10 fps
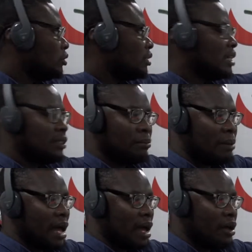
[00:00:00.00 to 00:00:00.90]
you set a
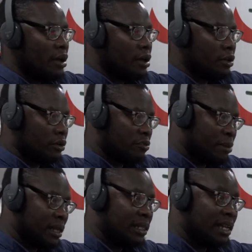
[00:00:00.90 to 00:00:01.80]
bar, you're
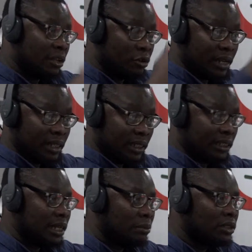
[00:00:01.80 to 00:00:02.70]
expected at your next
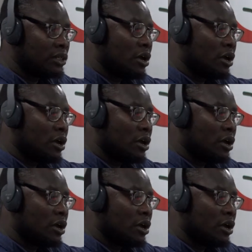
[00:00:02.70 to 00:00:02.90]
attempt,